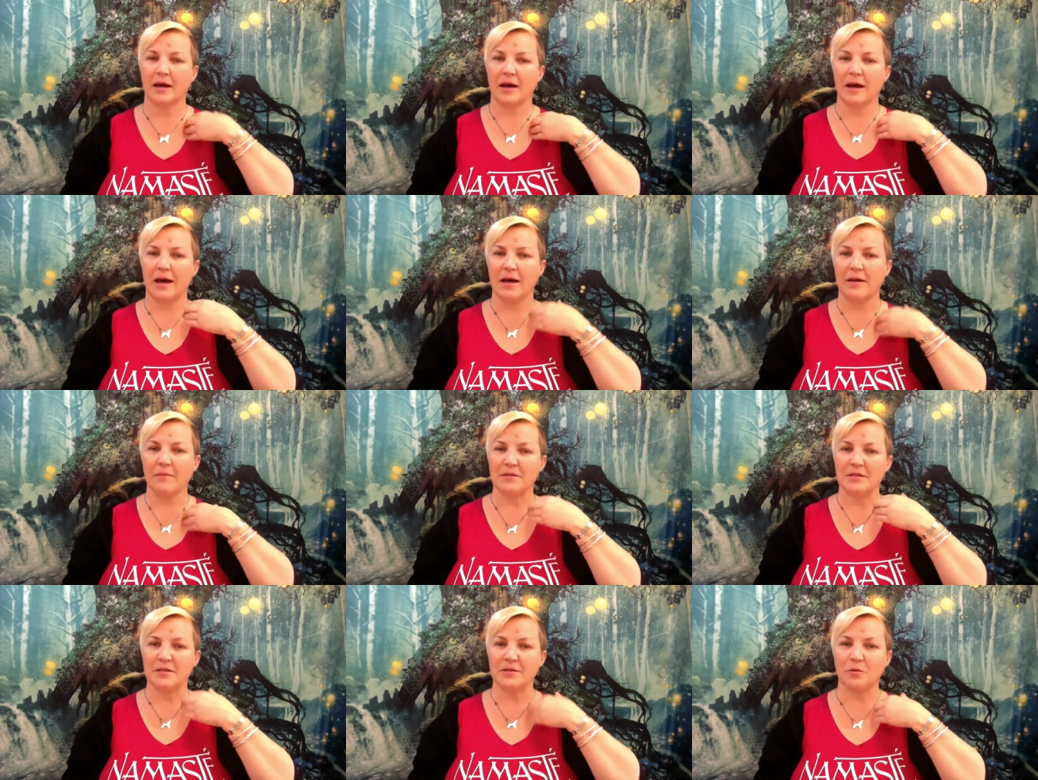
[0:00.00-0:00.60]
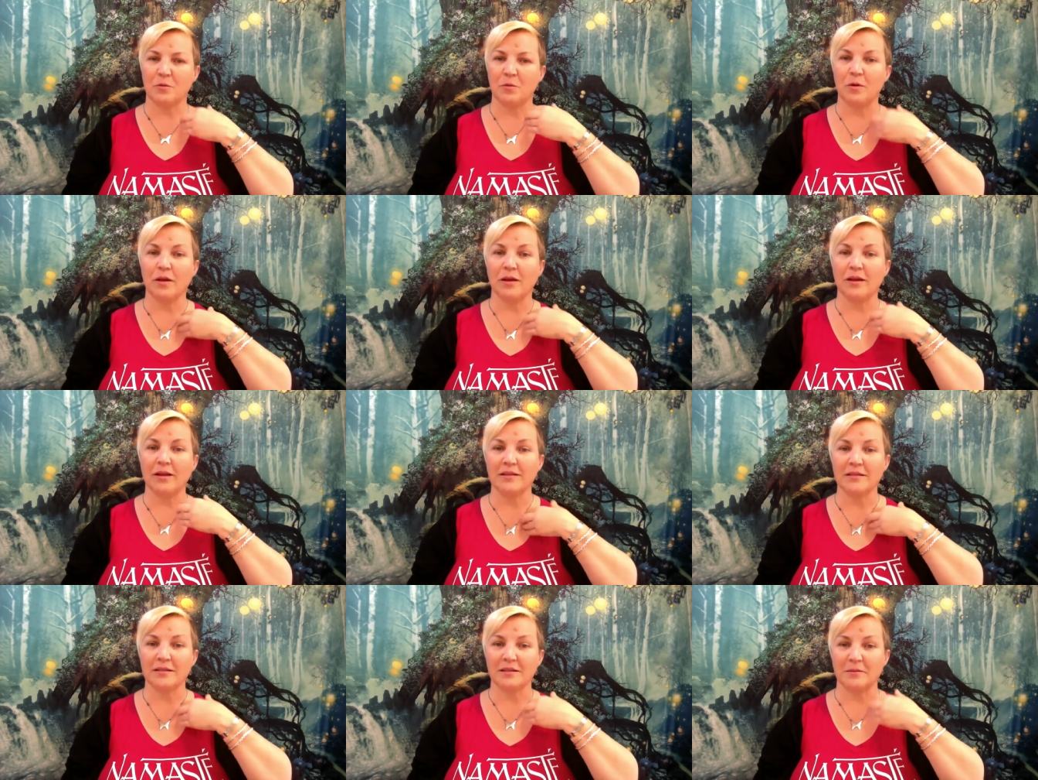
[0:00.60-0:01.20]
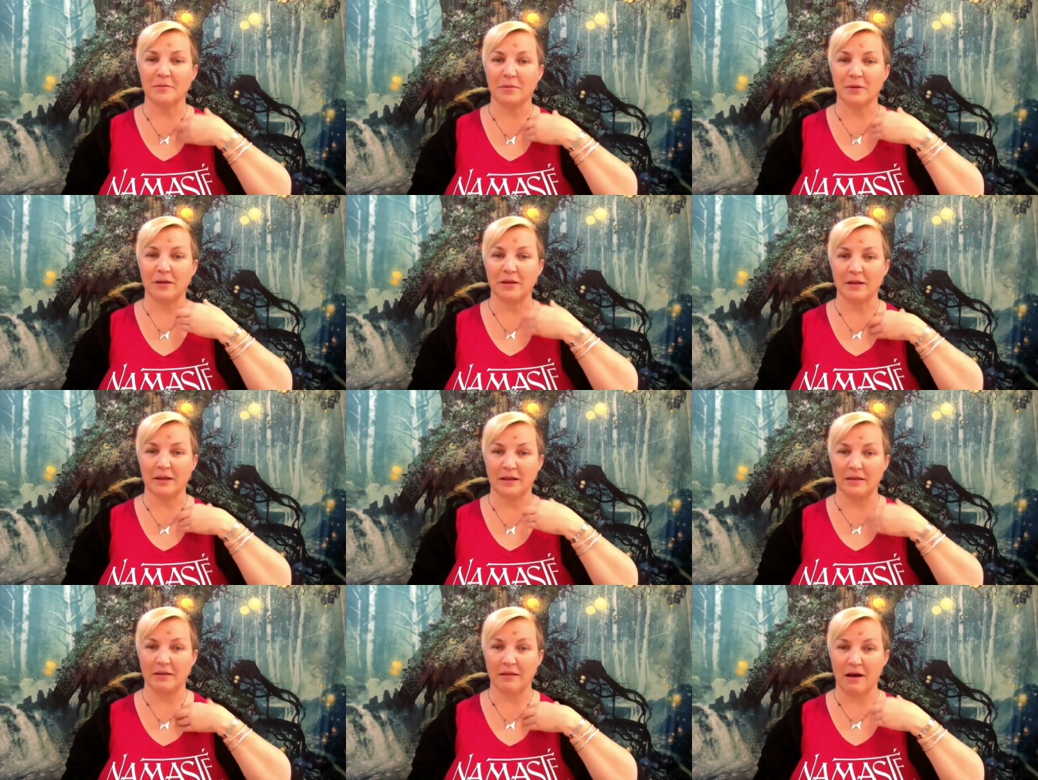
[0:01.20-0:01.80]
I am still willing to
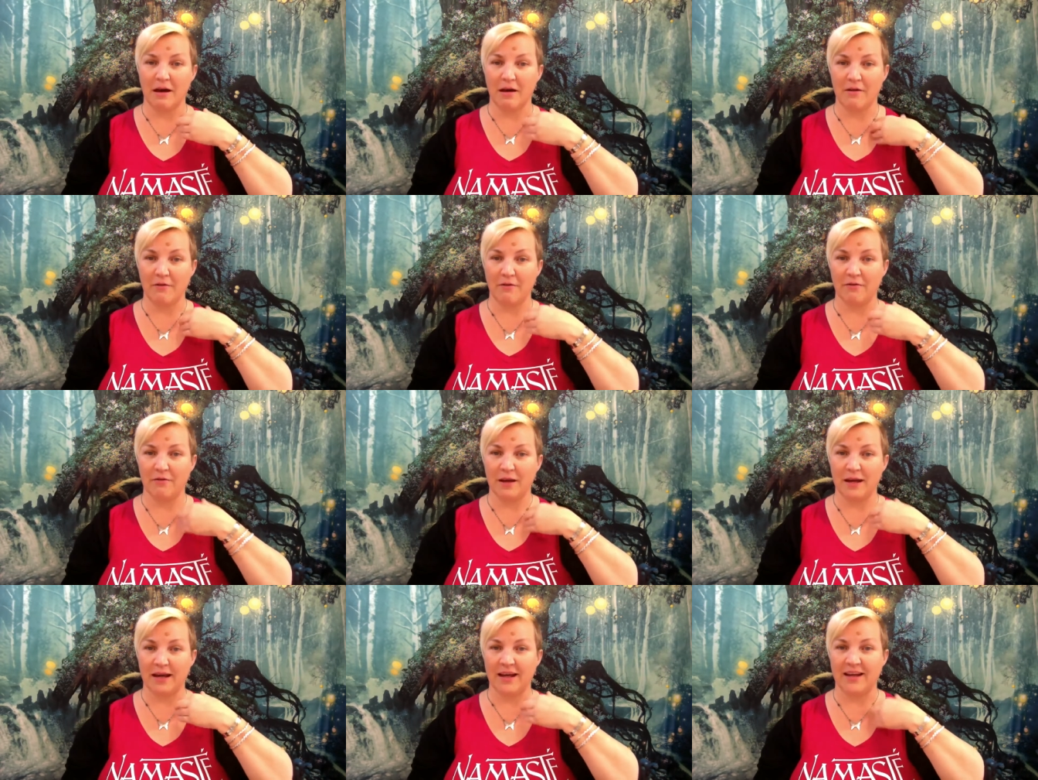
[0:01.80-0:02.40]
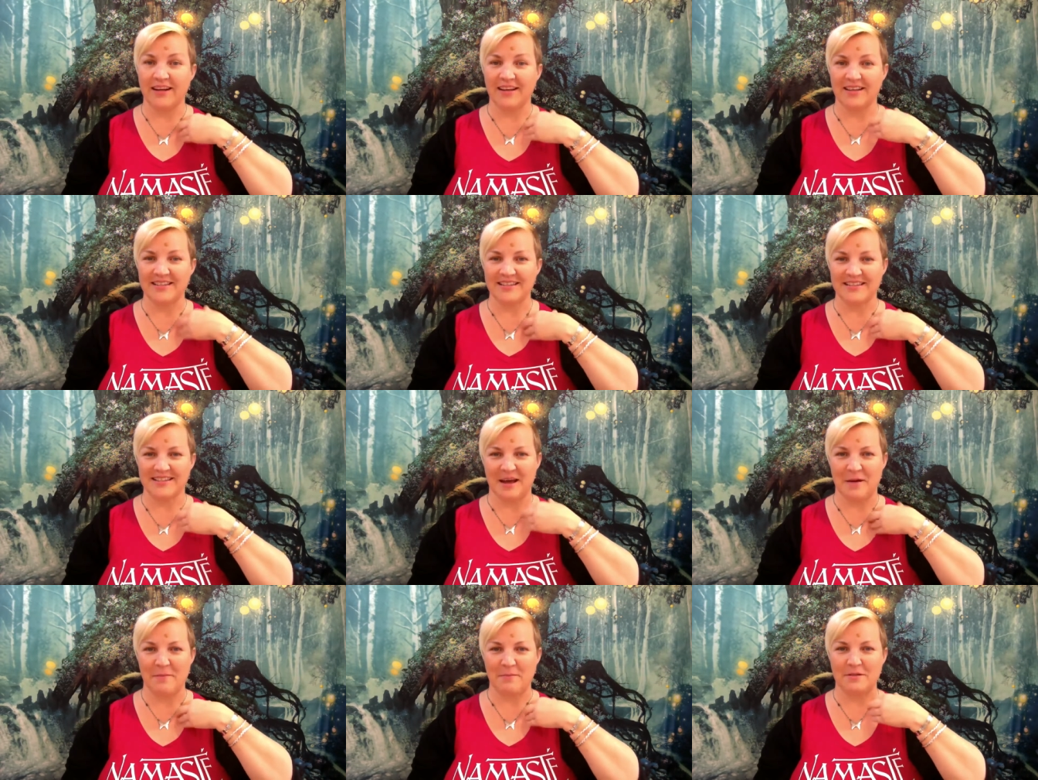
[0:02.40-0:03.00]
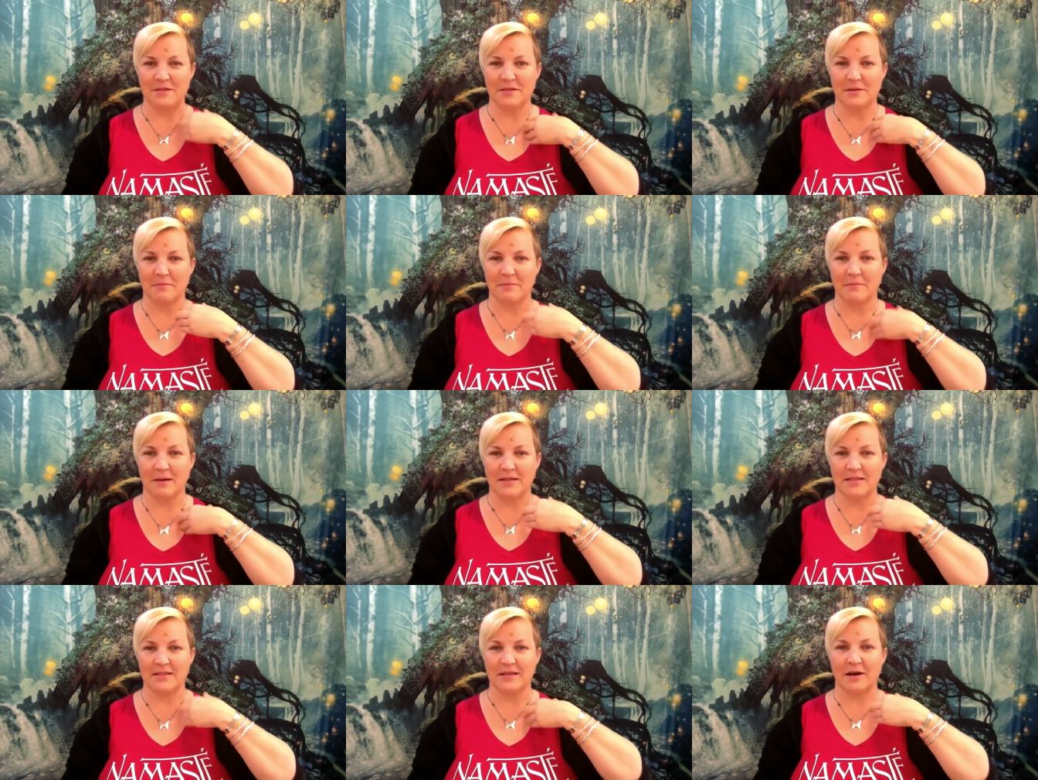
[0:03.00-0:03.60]
completely love and accept
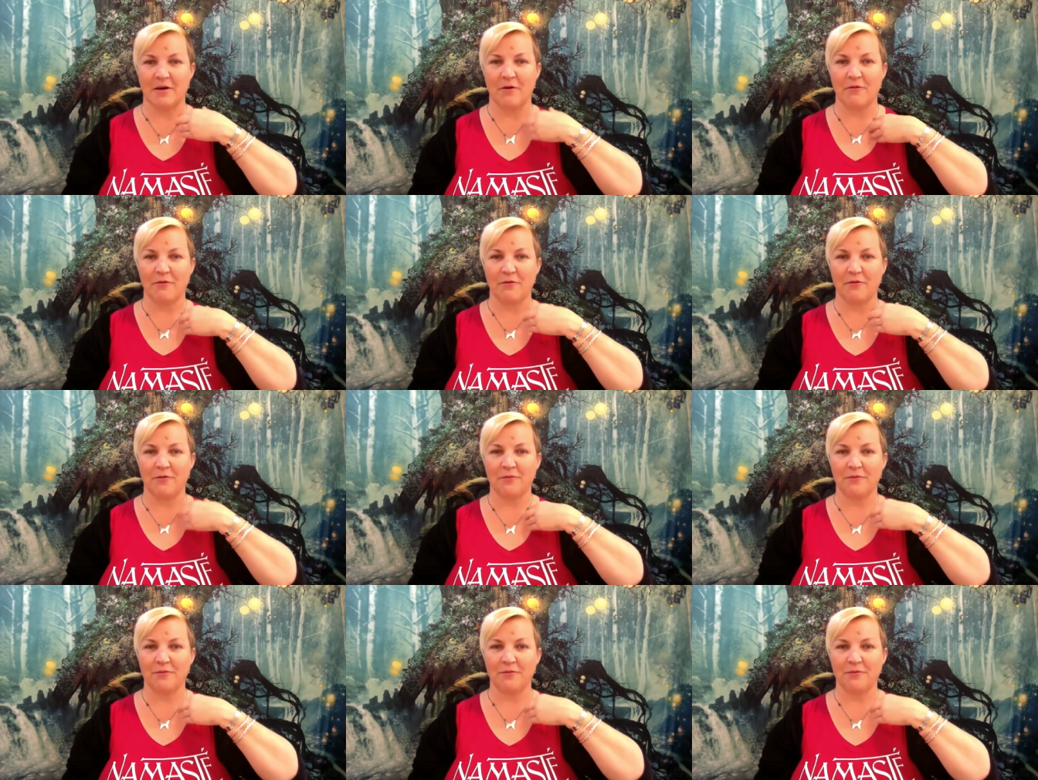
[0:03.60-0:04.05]
myself.